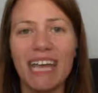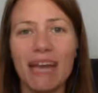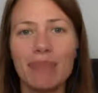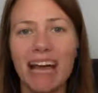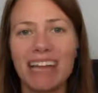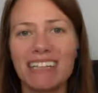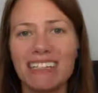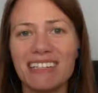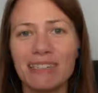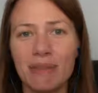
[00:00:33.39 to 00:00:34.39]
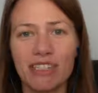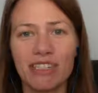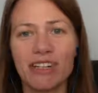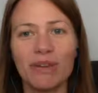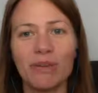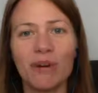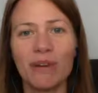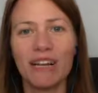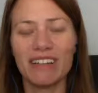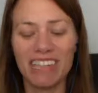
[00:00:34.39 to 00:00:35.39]
head back into the semester in one
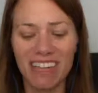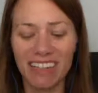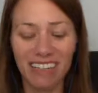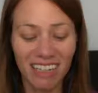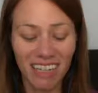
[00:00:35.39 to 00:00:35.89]
way or the other.